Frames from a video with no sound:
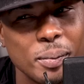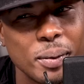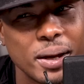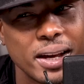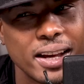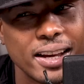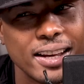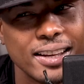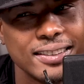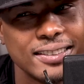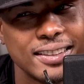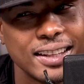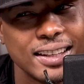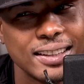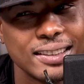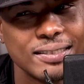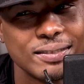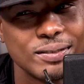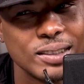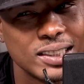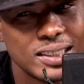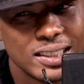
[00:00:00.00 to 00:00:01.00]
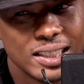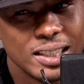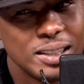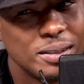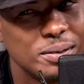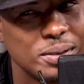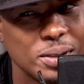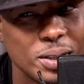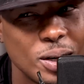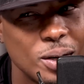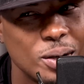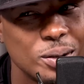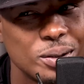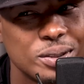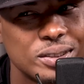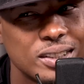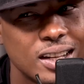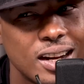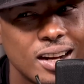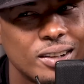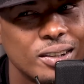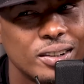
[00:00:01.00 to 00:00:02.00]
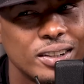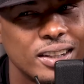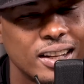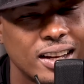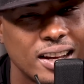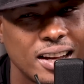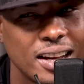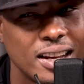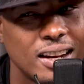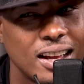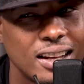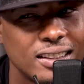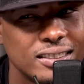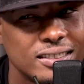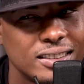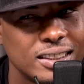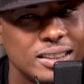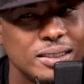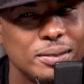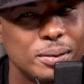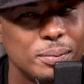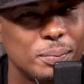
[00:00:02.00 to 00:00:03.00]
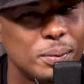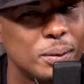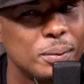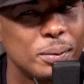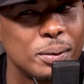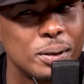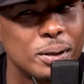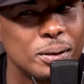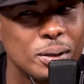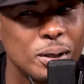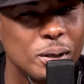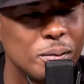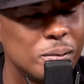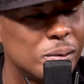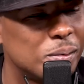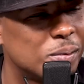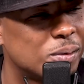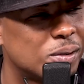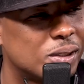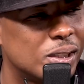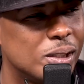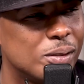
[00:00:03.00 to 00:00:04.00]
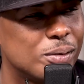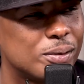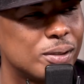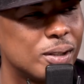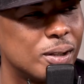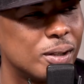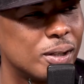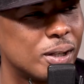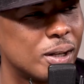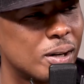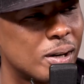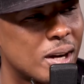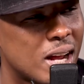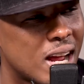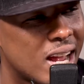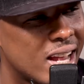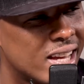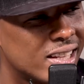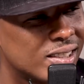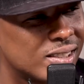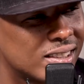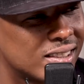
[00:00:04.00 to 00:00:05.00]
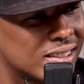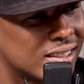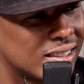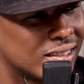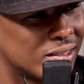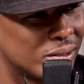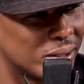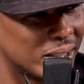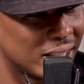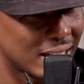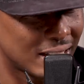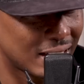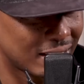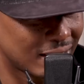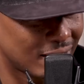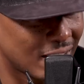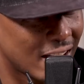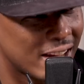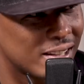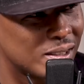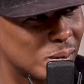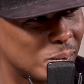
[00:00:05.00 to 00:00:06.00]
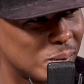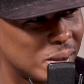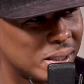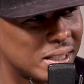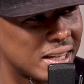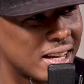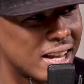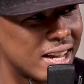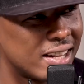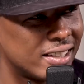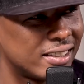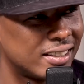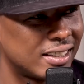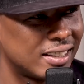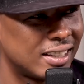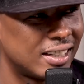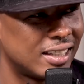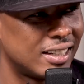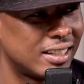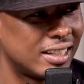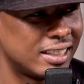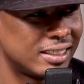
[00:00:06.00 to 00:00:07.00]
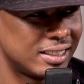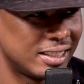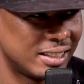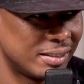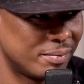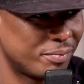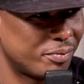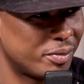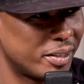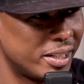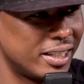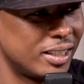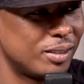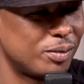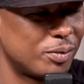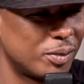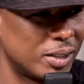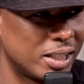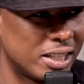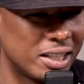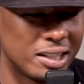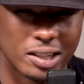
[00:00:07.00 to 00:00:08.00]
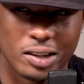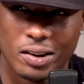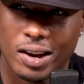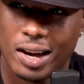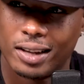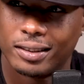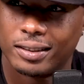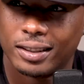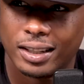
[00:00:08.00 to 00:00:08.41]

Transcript: amazed at Stevie Ho's soccer game. Like, Stevie, people don't know. Remember Steve used to go get on the ice when the ice would be down in Phoenix for he'd go out